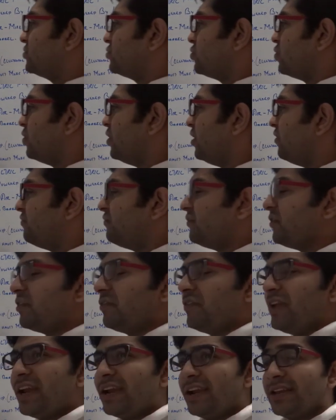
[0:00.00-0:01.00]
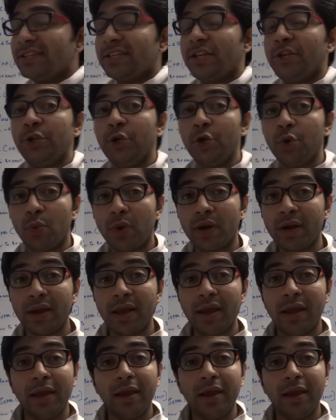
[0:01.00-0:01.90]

So if your vehicle is a new one, uh,